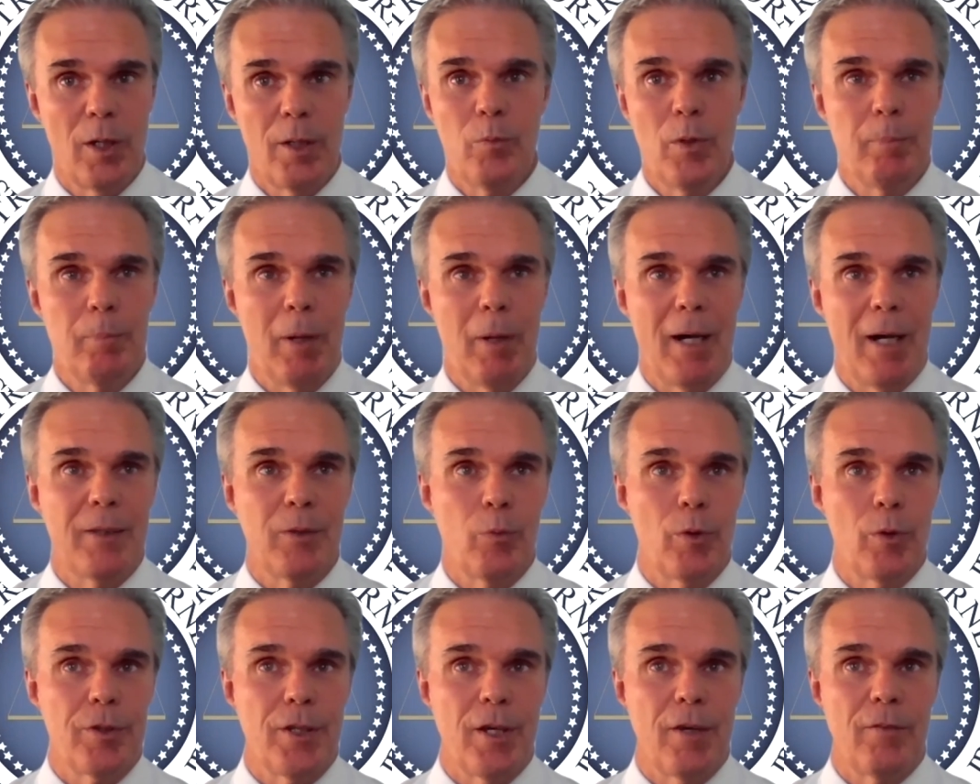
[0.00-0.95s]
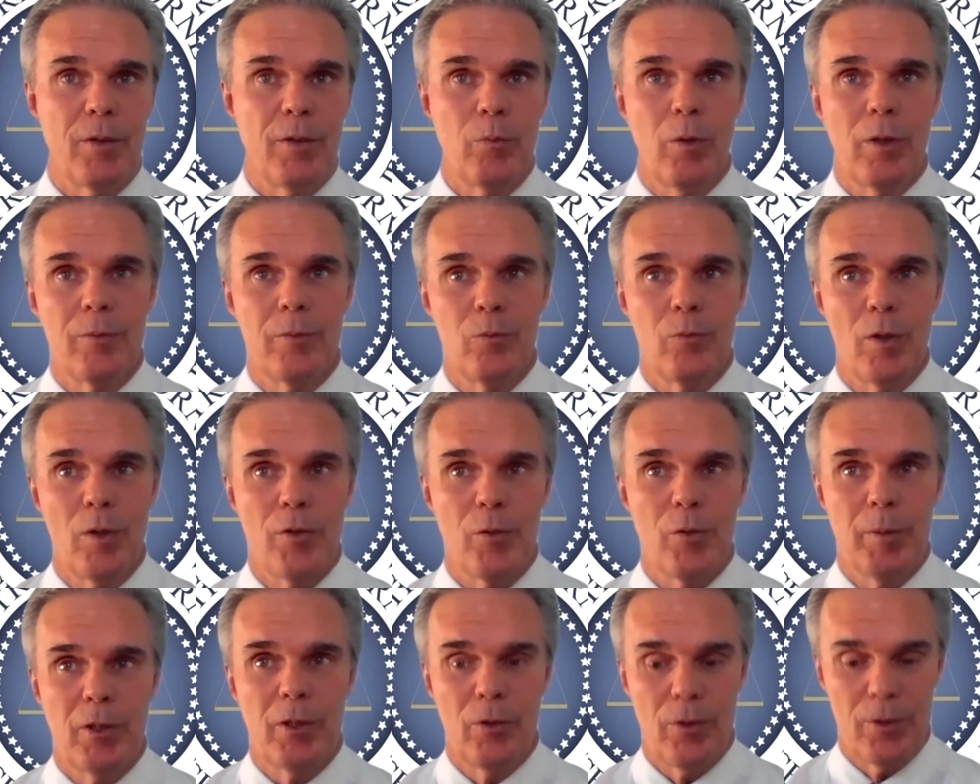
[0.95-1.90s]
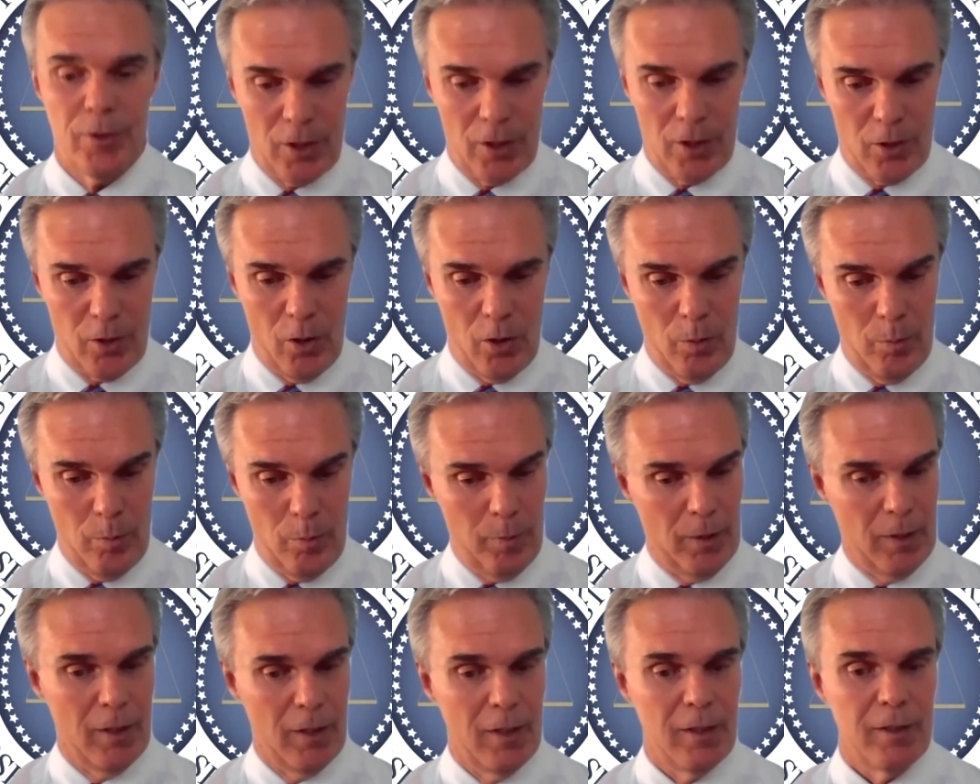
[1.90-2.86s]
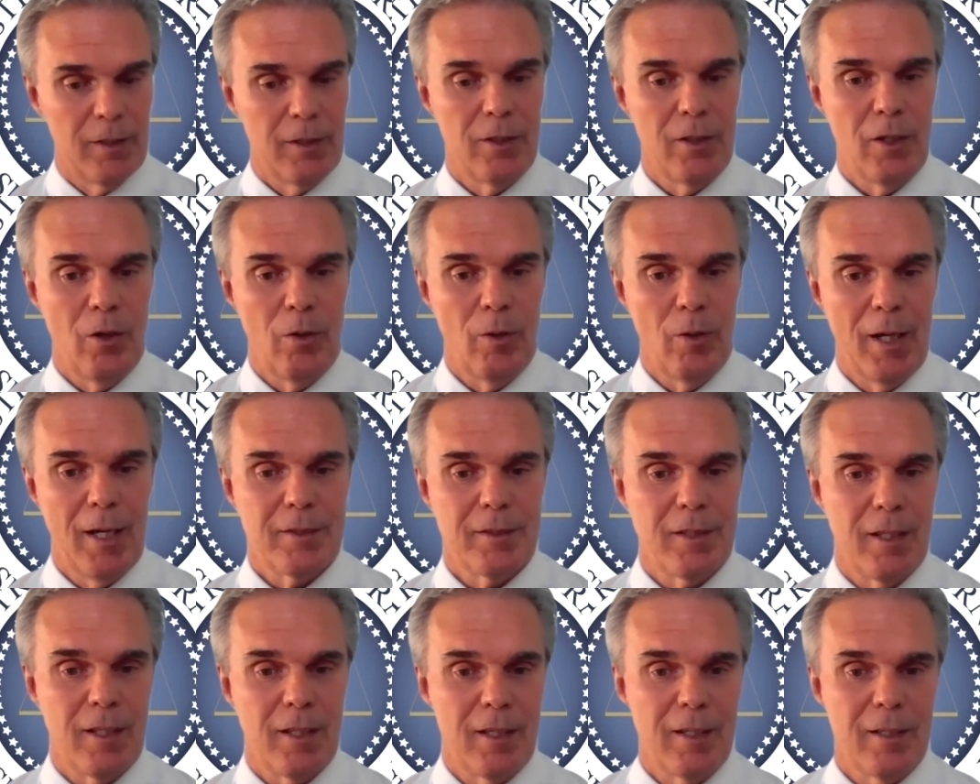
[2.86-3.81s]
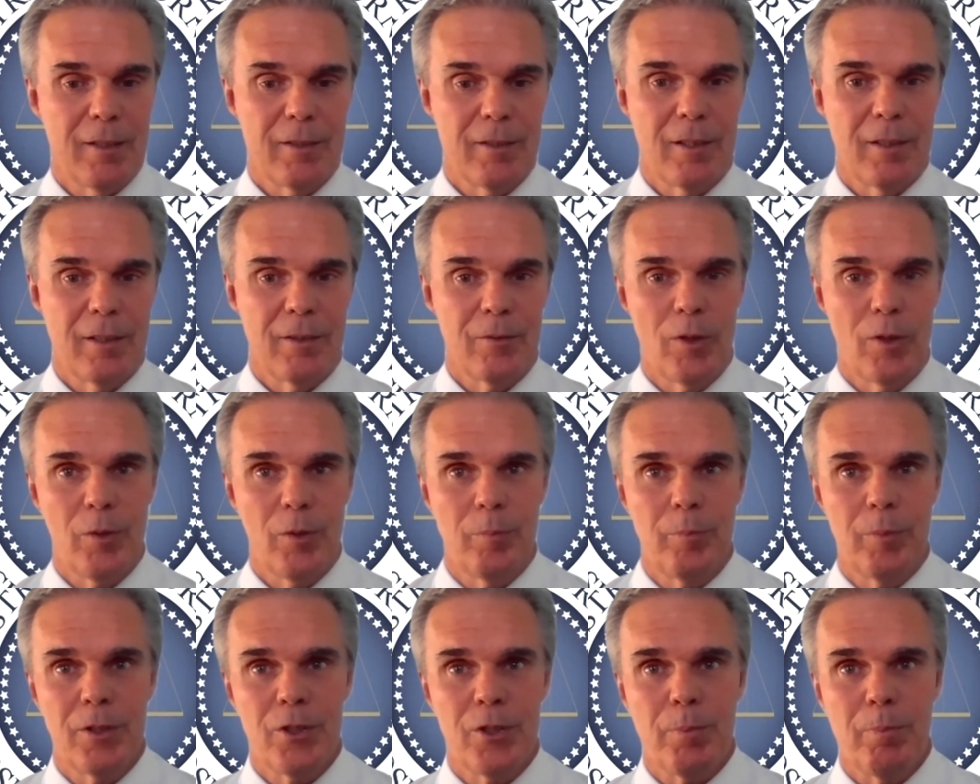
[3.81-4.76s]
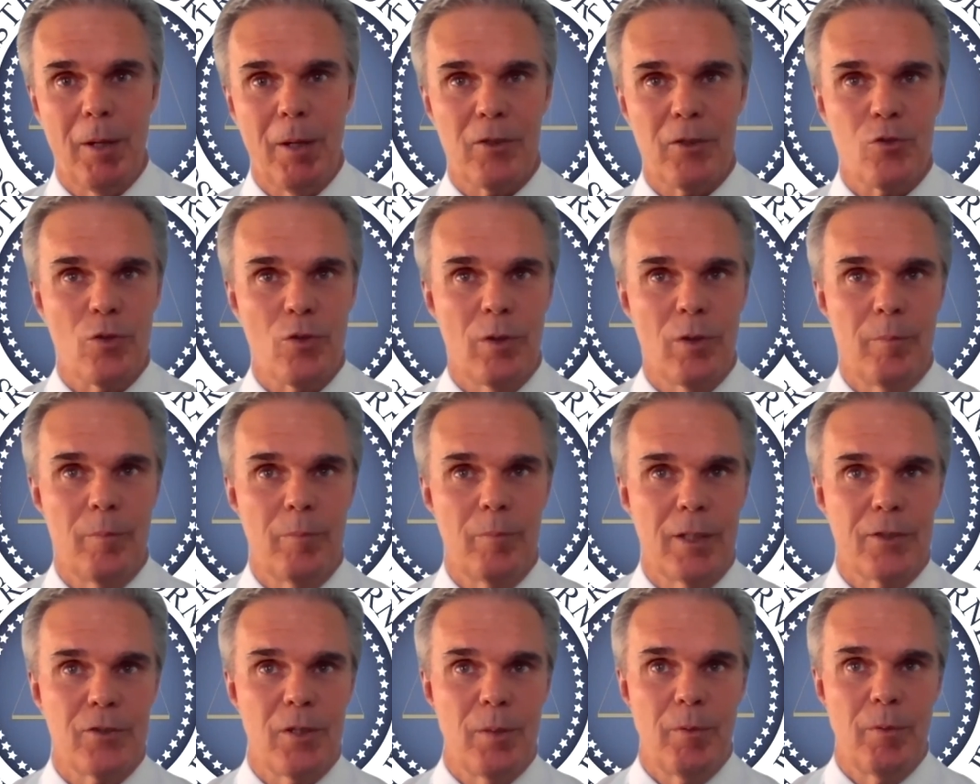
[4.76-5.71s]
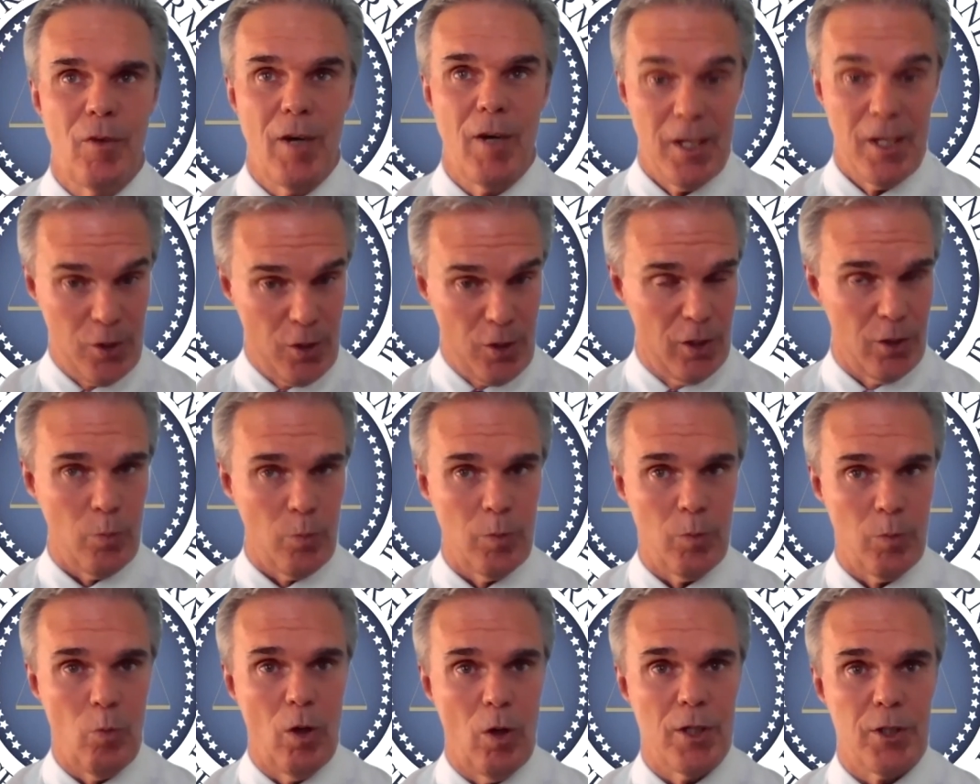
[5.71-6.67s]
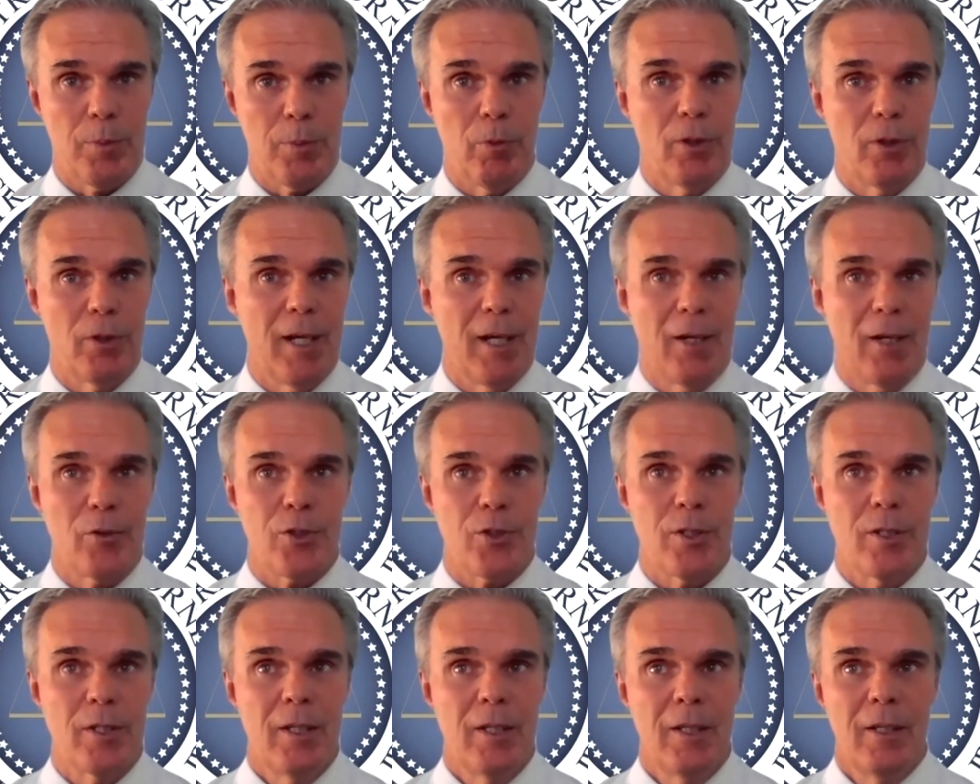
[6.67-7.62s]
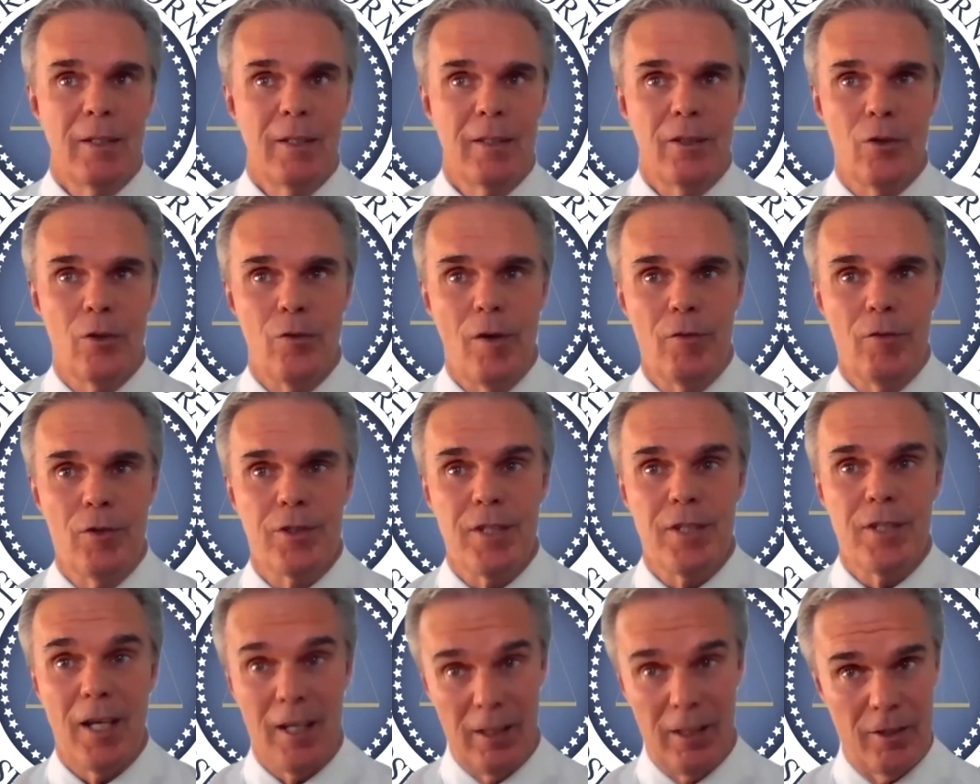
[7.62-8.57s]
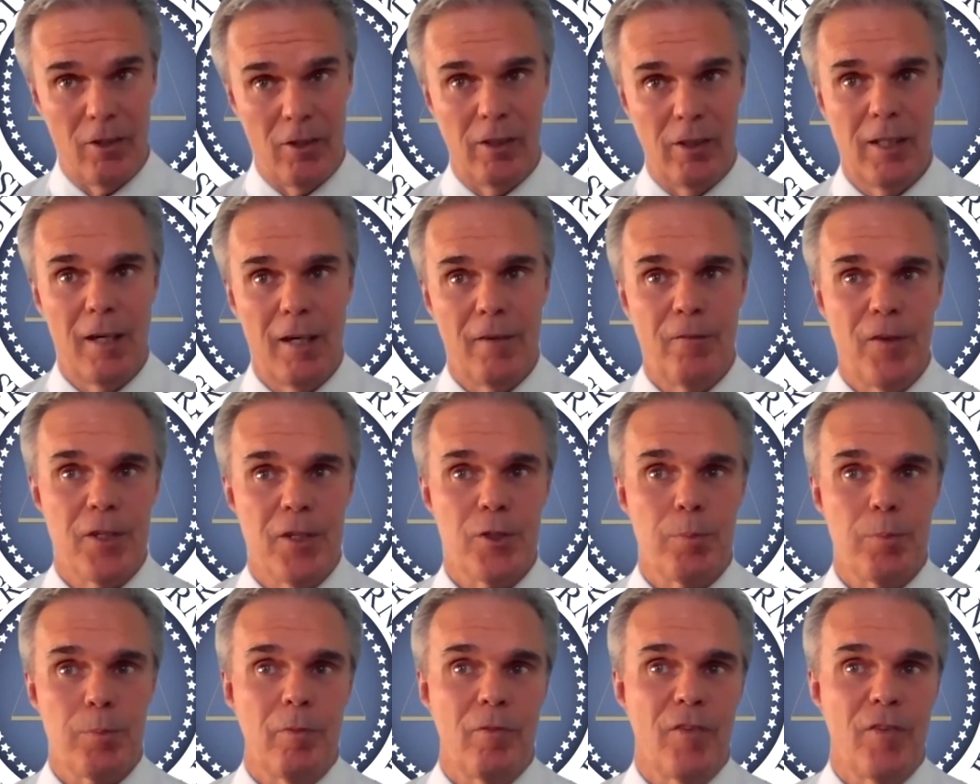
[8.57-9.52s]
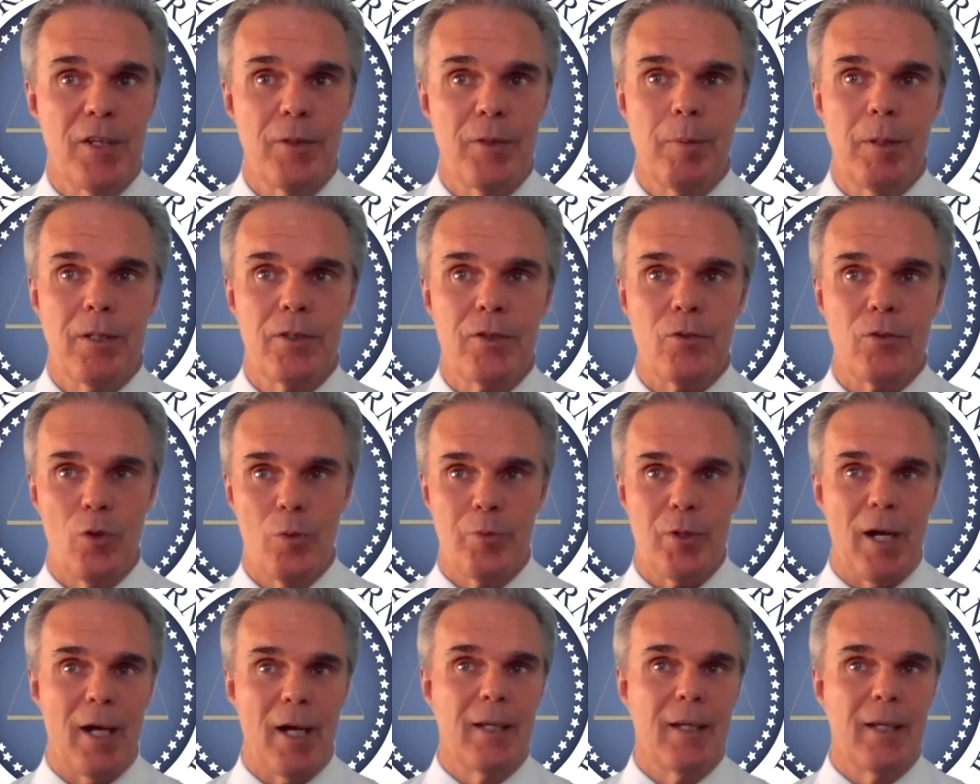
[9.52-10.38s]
And we partner with everyone, whether it be Learn to Cope, Add Care, whether it be Spectrum, Timmy Rassius with Washburn House, Reverend Talley, and all our faith-based groups.